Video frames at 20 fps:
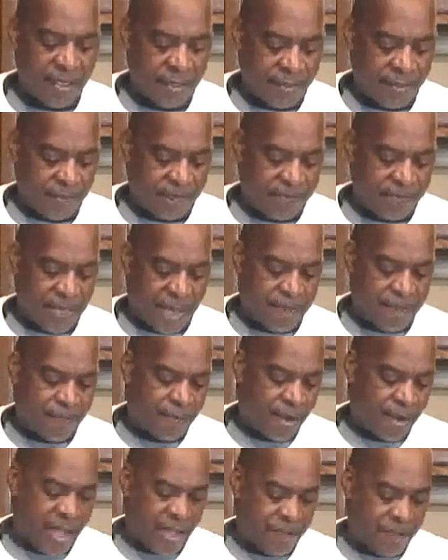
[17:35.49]
The, I
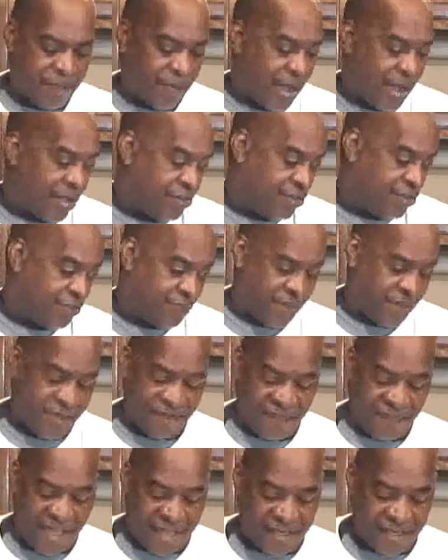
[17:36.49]
brought, I, I just, in
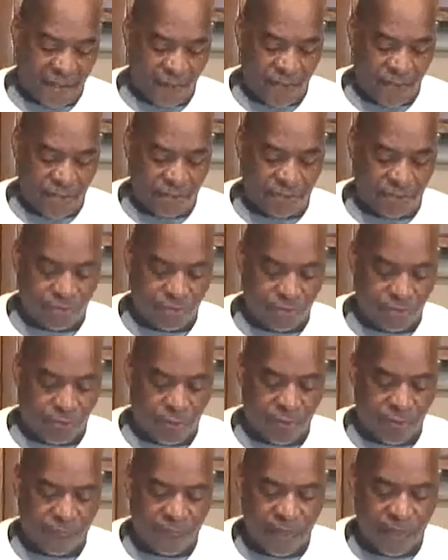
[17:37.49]
fact, I went in the
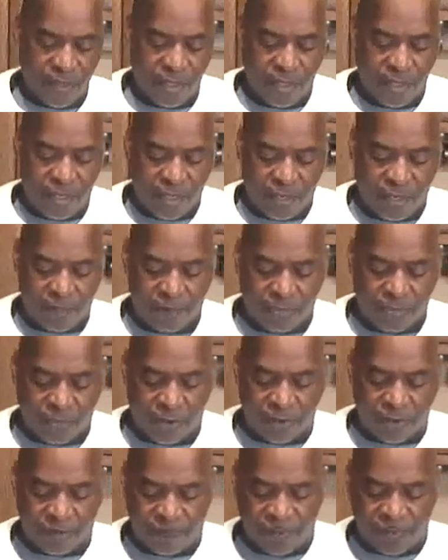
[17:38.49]
store and
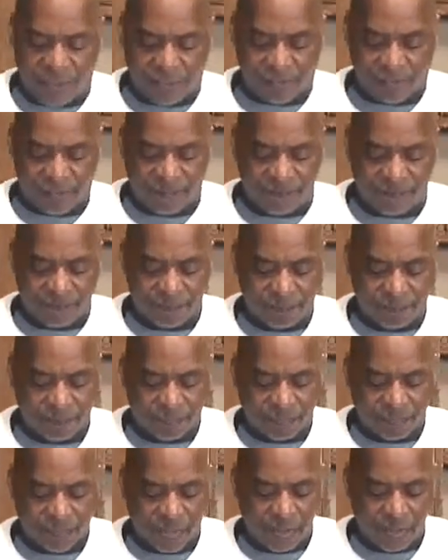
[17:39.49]
brought a peeler.
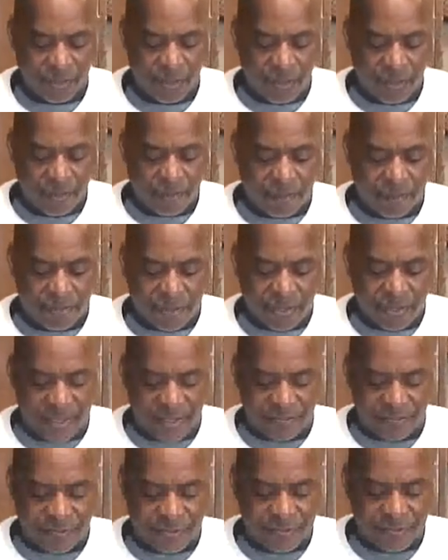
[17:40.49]

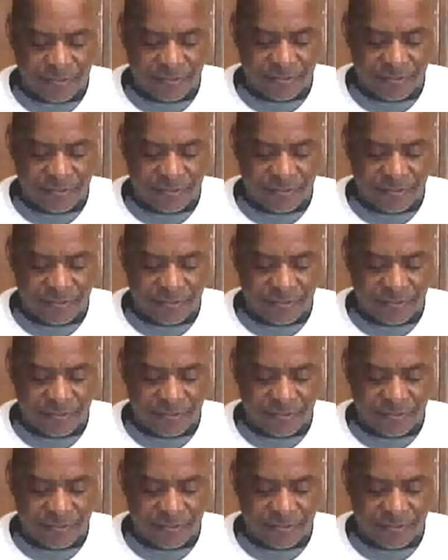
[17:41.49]
But,